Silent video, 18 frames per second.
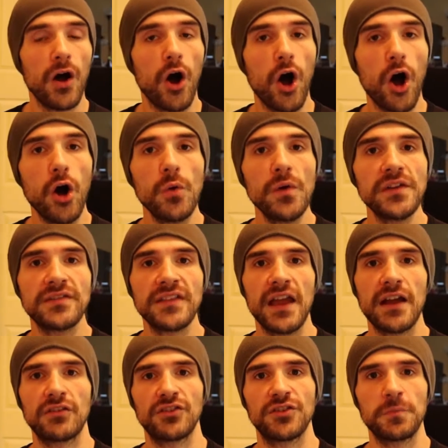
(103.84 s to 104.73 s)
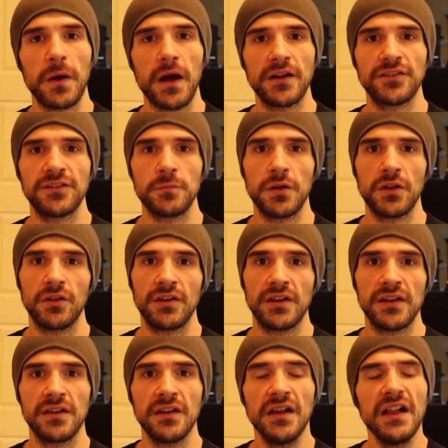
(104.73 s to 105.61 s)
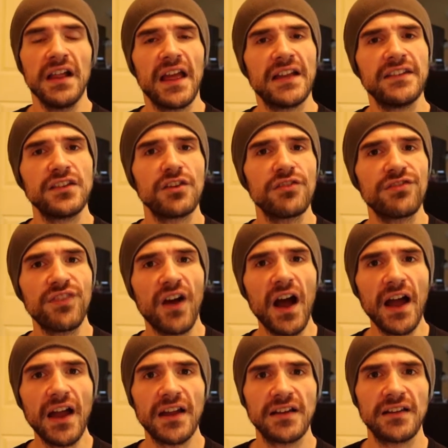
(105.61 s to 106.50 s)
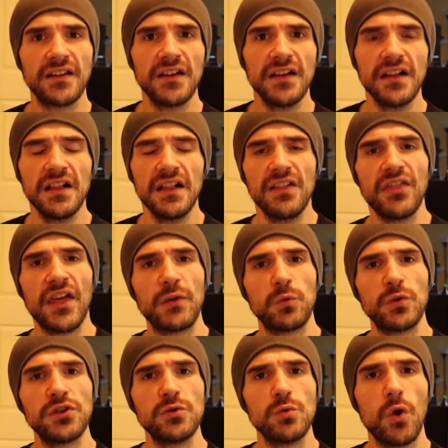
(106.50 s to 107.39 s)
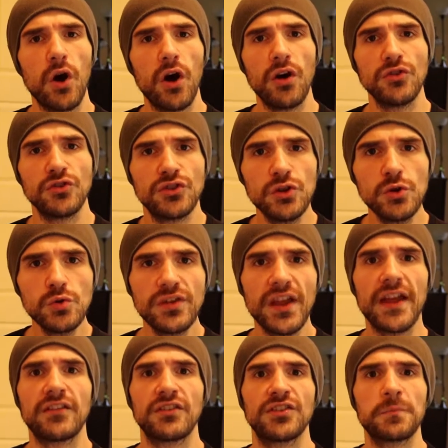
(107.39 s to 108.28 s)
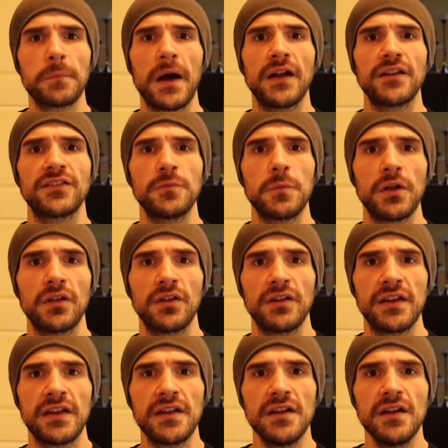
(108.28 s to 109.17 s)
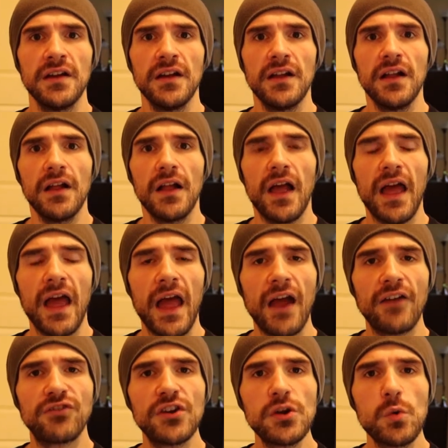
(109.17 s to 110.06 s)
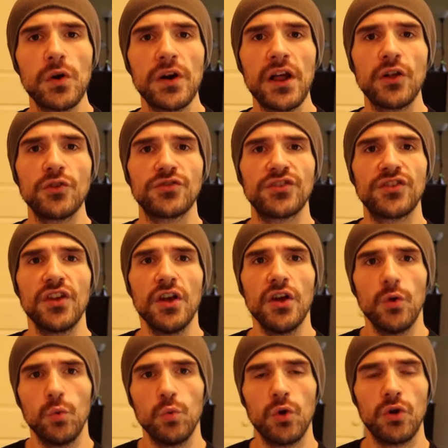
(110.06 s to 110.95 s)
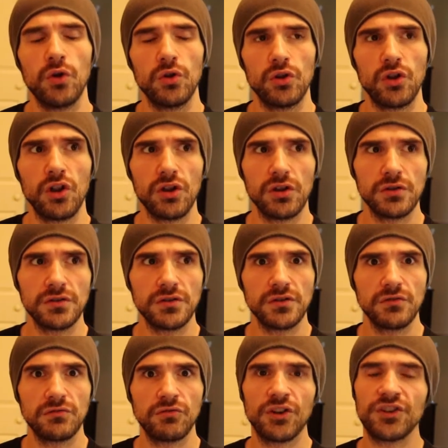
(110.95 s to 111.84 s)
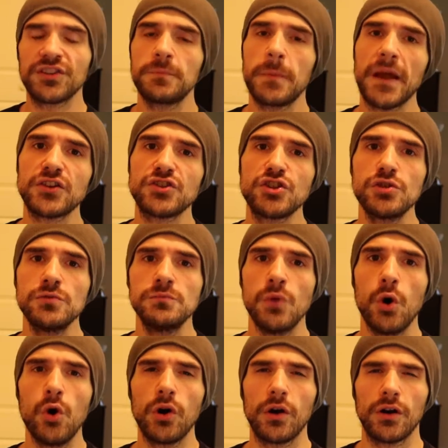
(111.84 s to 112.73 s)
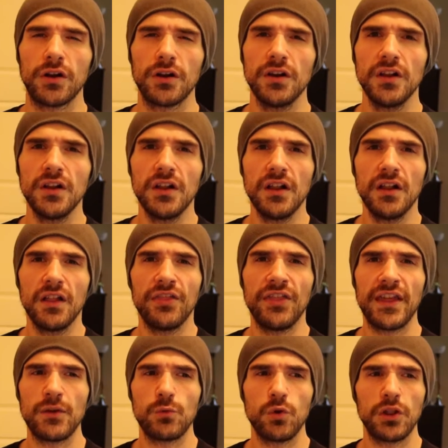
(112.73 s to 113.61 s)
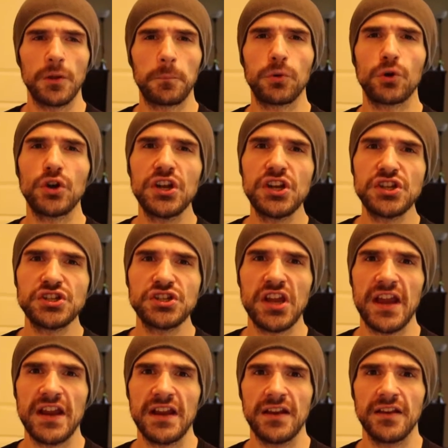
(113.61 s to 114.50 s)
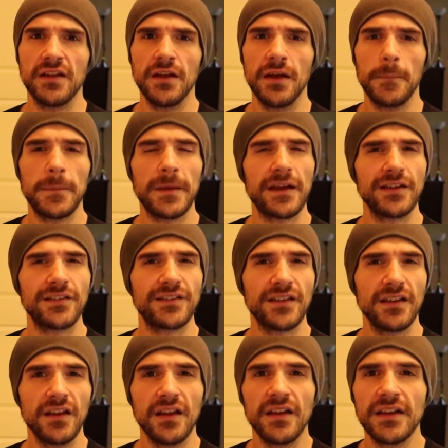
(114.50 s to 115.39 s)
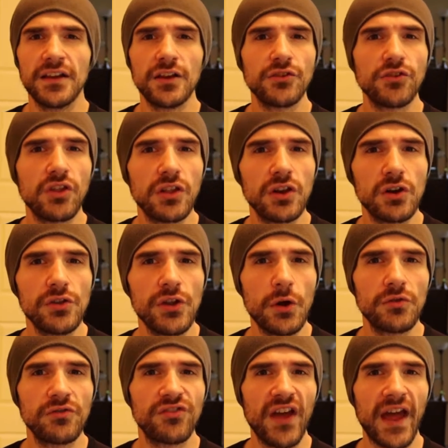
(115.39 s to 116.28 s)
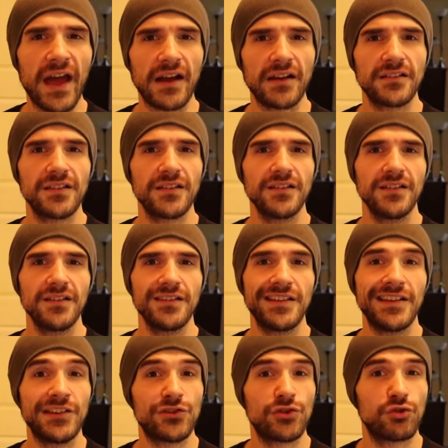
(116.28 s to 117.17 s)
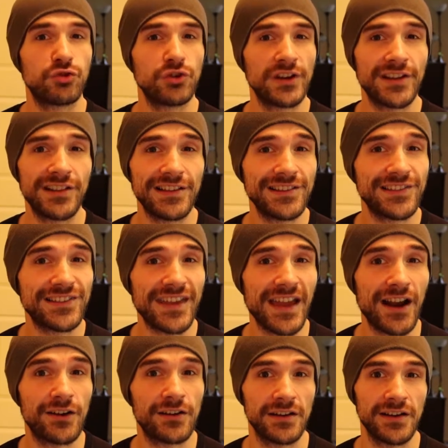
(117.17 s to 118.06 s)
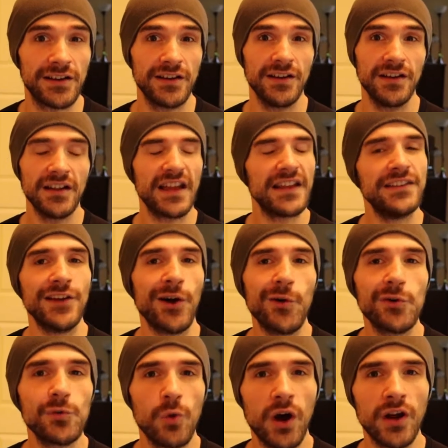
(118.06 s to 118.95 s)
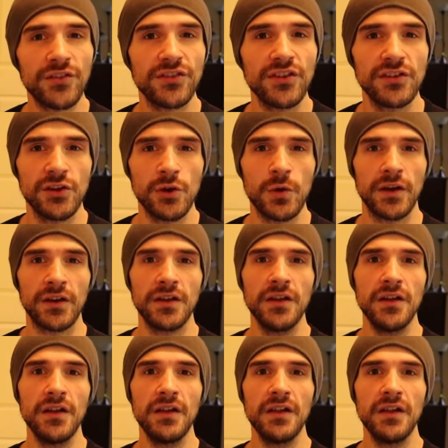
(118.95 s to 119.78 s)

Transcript: Always take responsibility, and you'll find that when you do take responsibility, everyone else will respect you more. They will appreciate it, because here's a little known fact. It's really scary, and no one wants to do it.